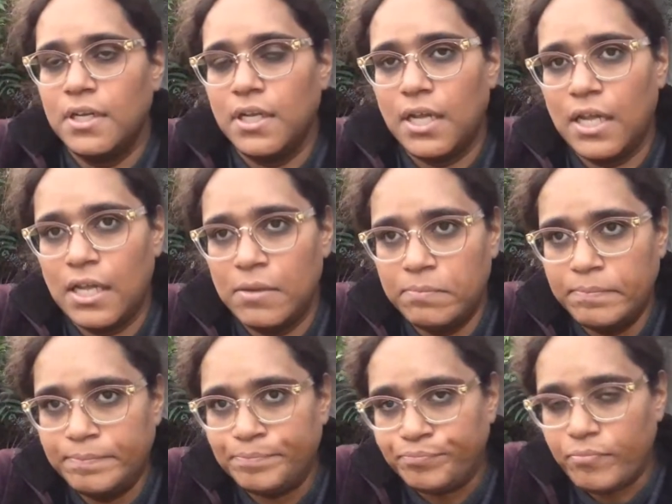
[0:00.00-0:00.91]
um,
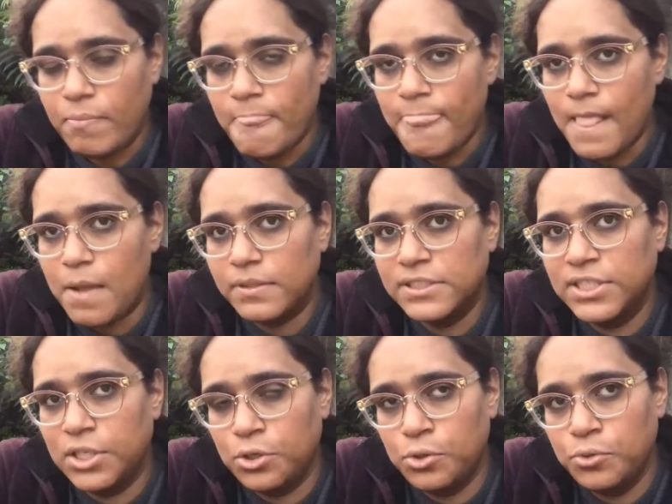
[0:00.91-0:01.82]

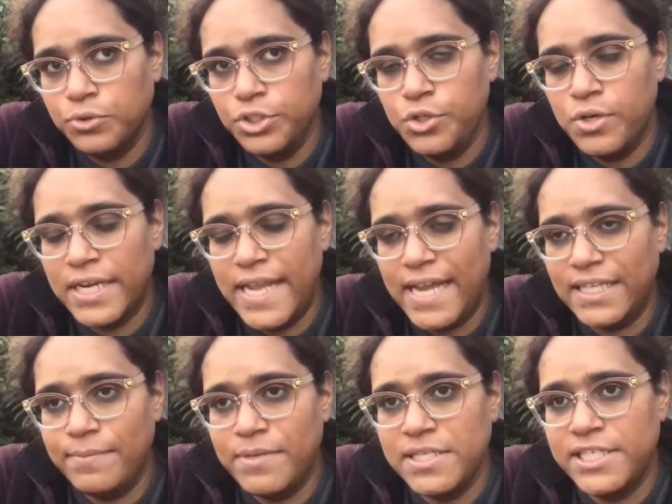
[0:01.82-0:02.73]
so you connect
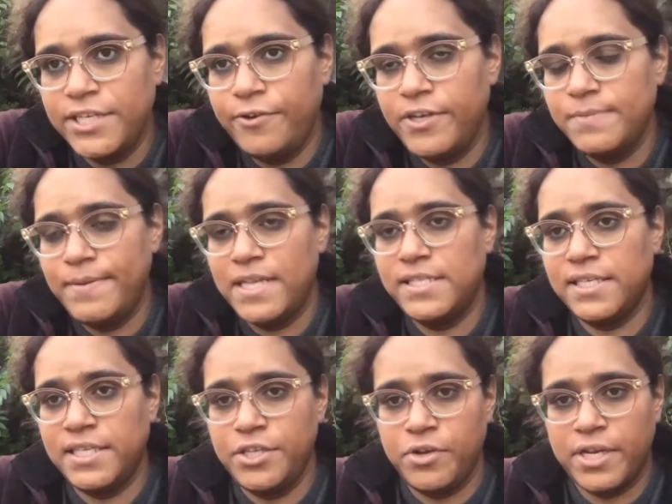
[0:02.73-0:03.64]
them in series
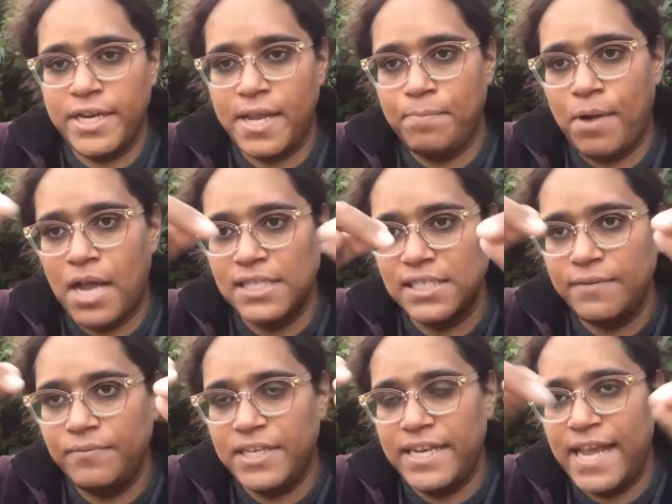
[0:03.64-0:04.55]
basically you connect
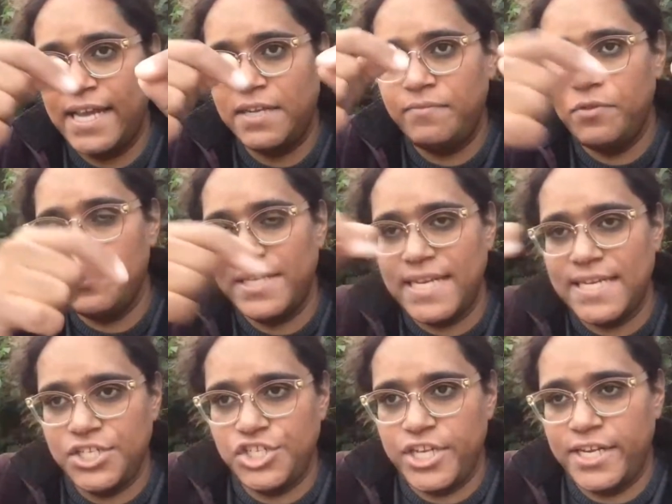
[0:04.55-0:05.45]
positive to negative you
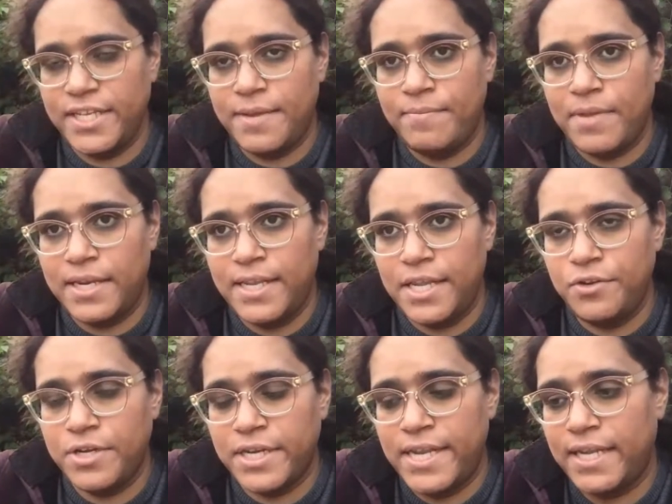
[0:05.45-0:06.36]
daisy chain them and then
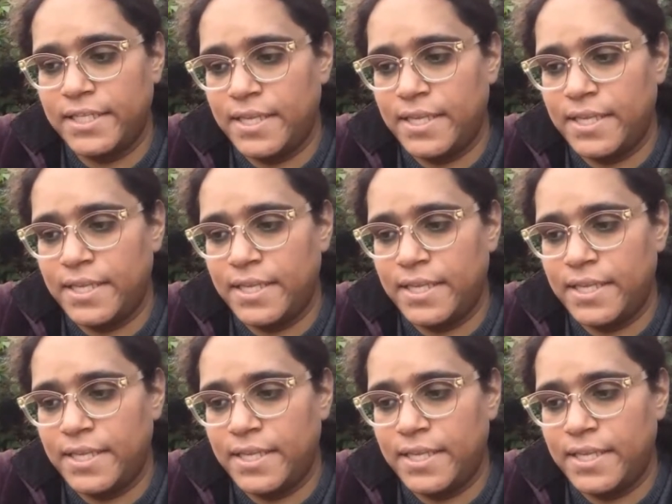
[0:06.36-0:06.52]
you connect